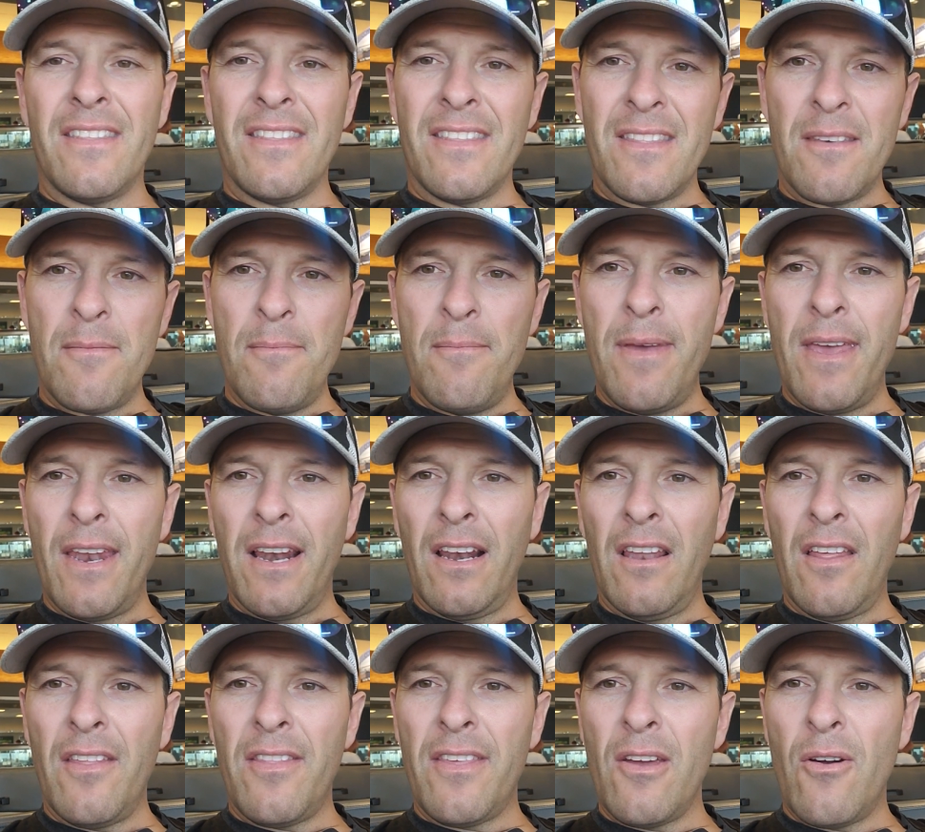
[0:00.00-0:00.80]
the
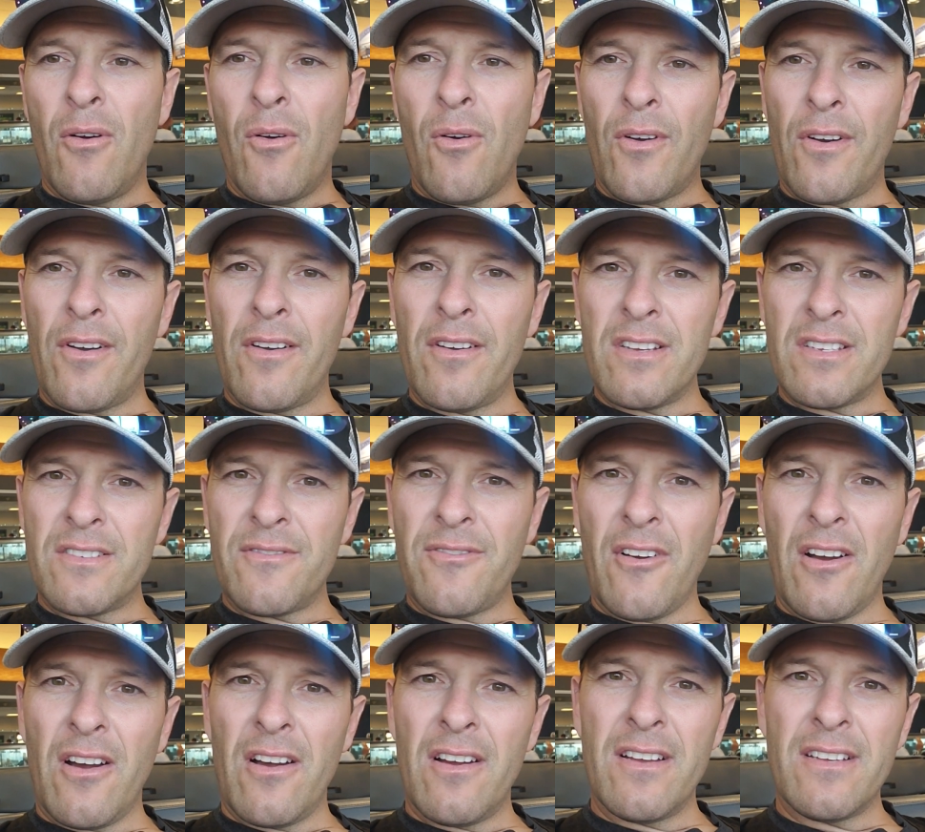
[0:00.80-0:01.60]
middle of the order as
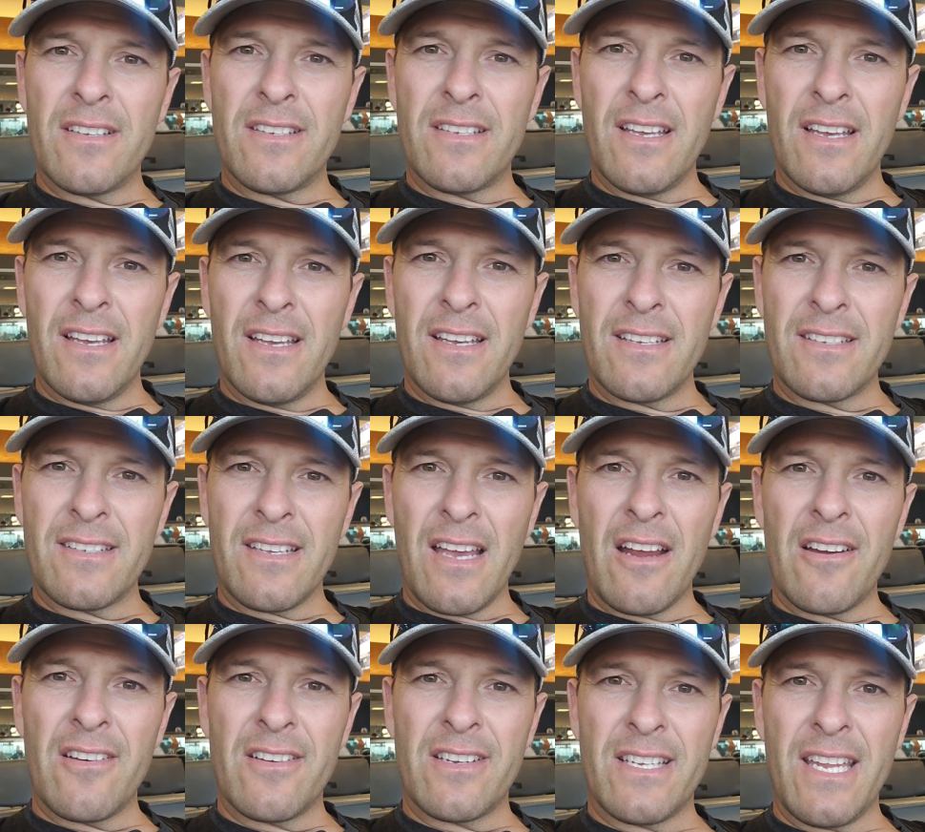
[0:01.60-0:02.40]
far as
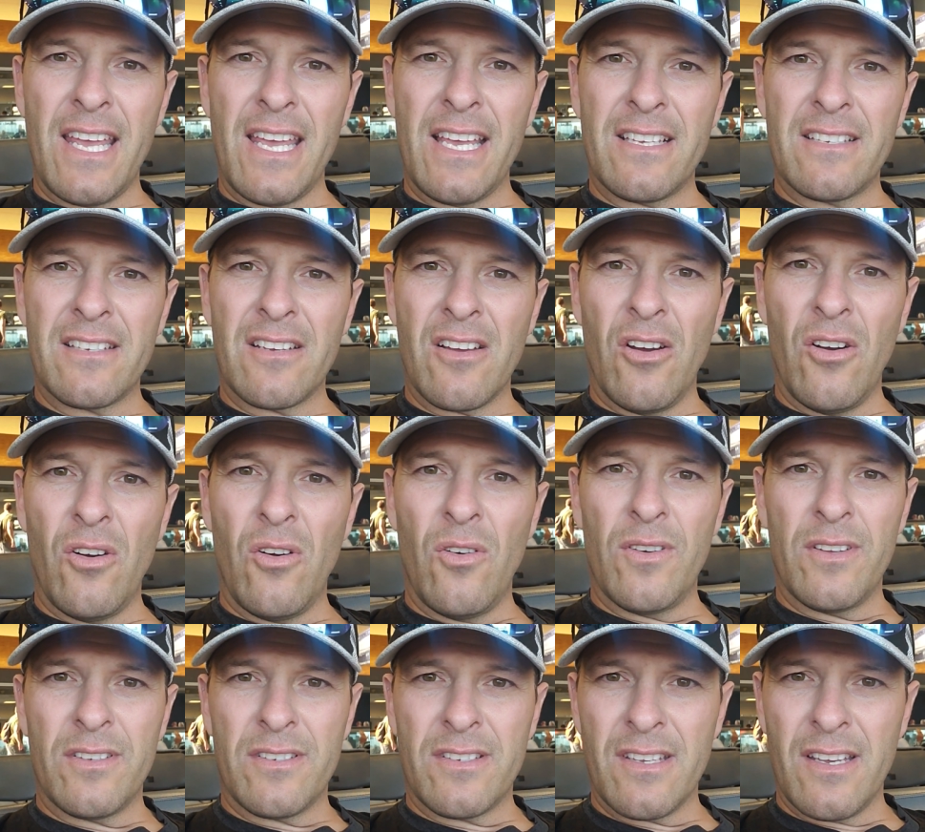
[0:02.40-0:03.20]
sire stakes
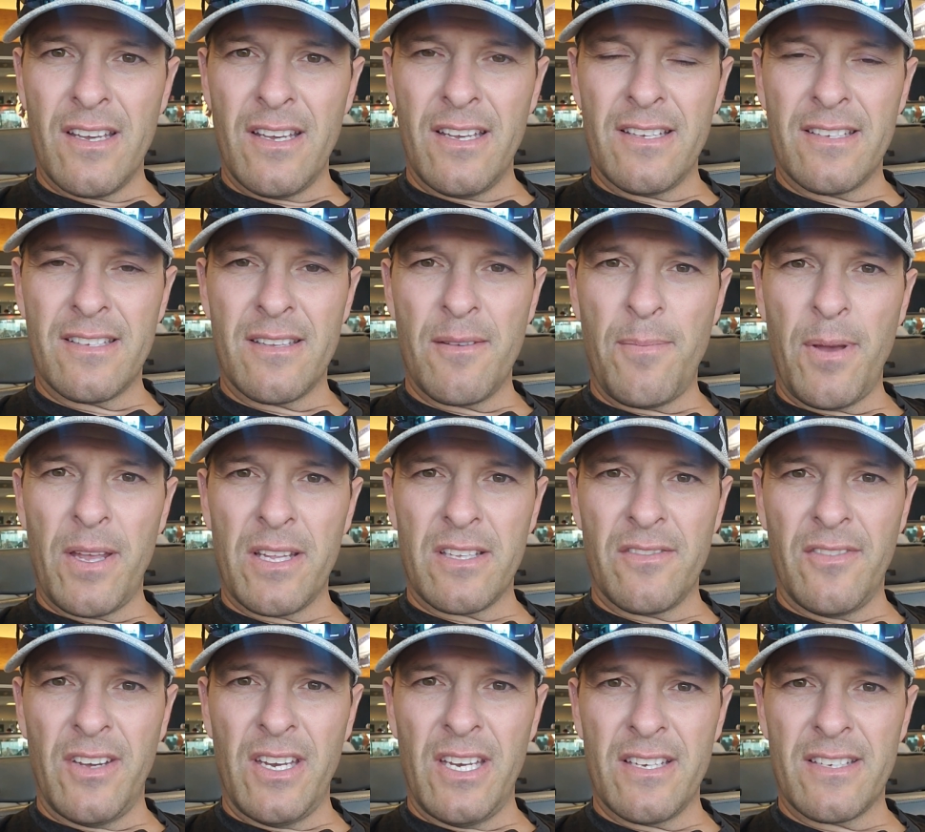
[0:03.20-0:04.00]
go, is the
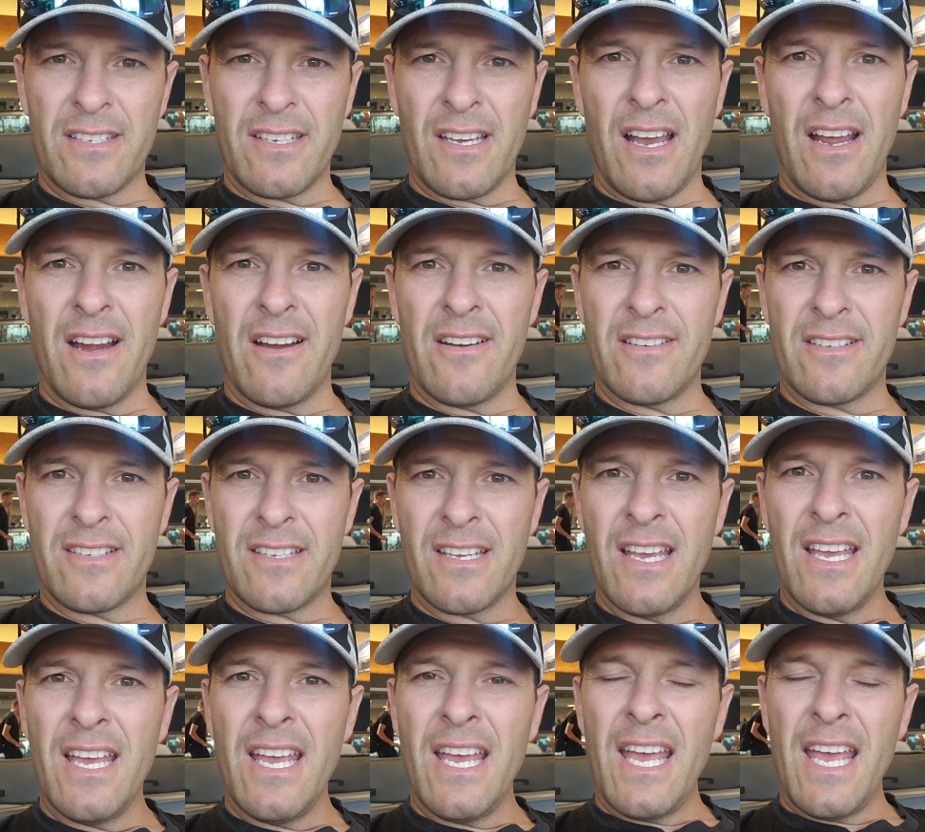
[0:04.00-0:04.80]
Pennsylvania Sires,
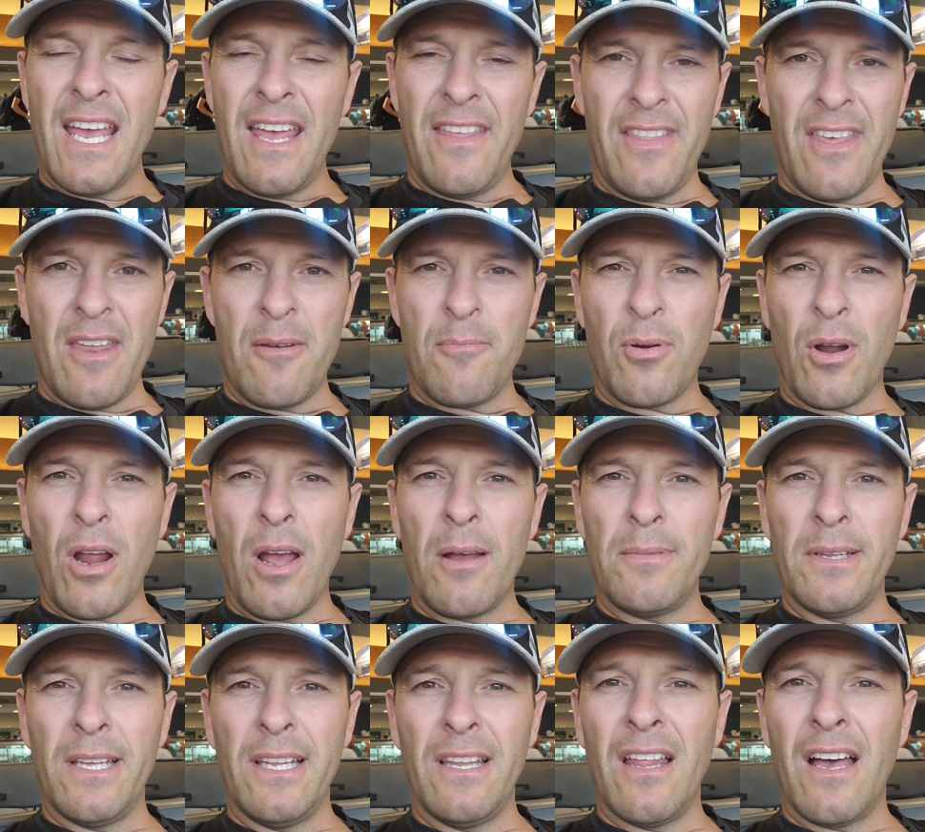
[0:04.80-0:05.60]
and then
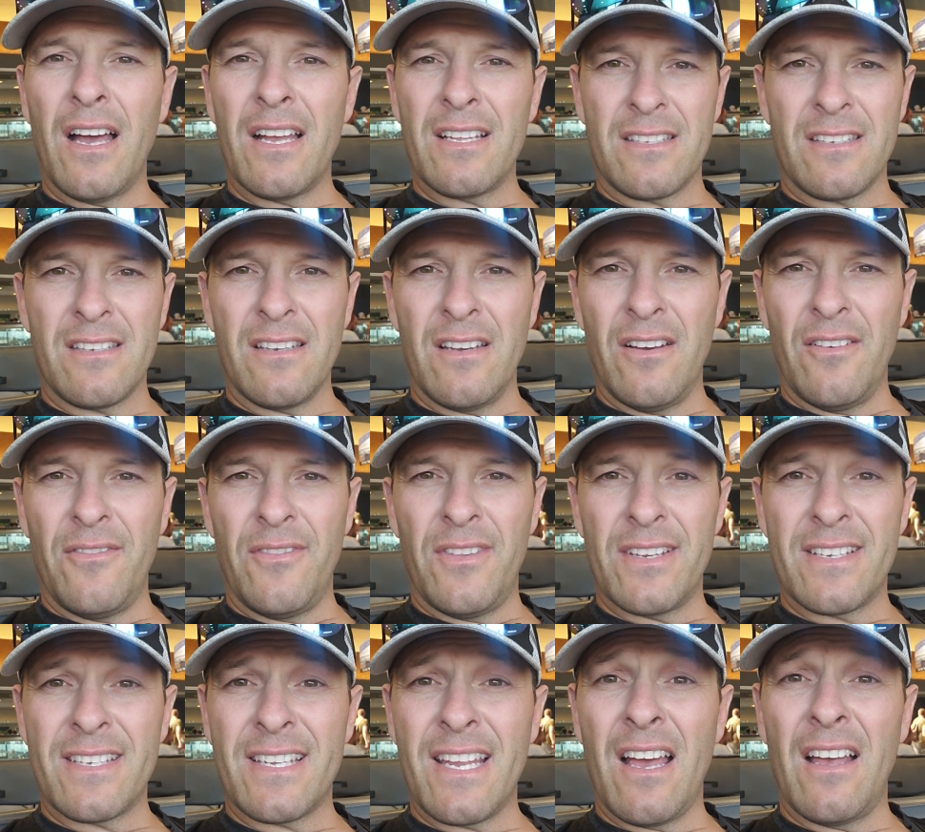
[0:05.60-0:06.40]
probably lots of
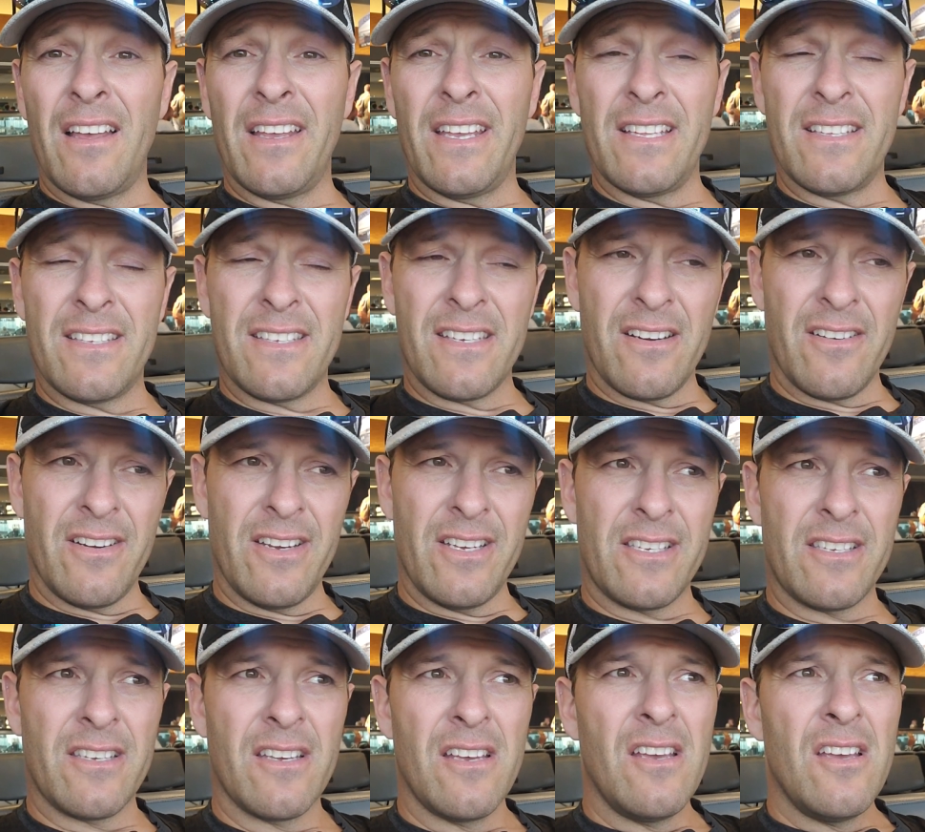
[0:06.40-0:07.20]
the Stallion
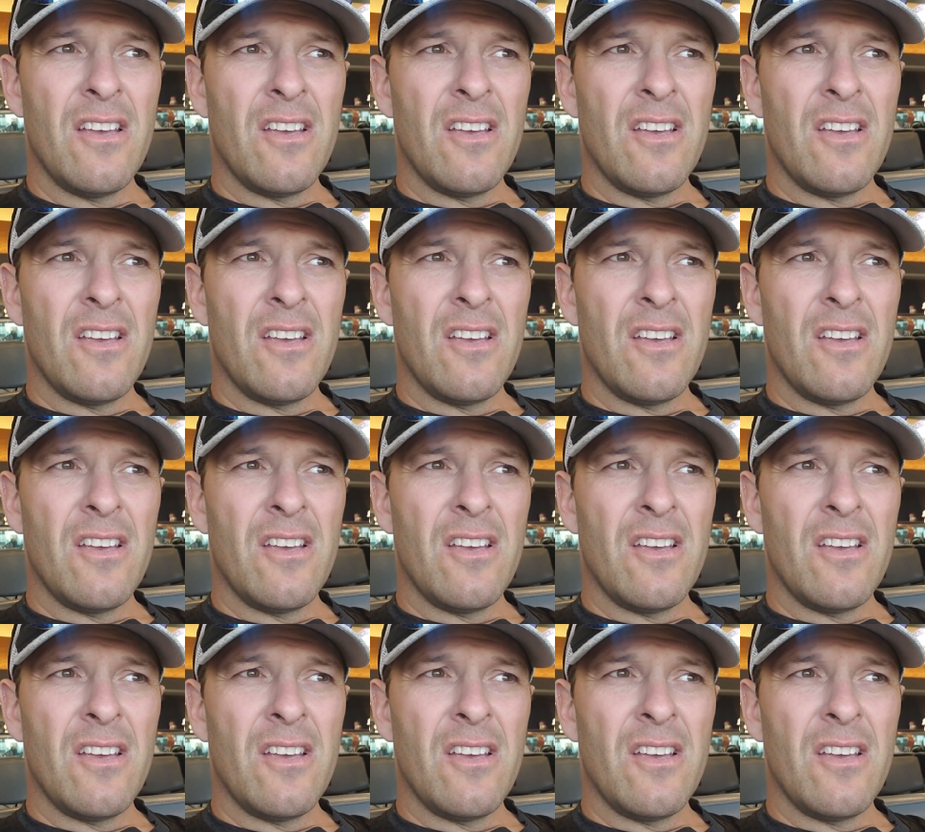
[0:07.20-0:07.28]
Series.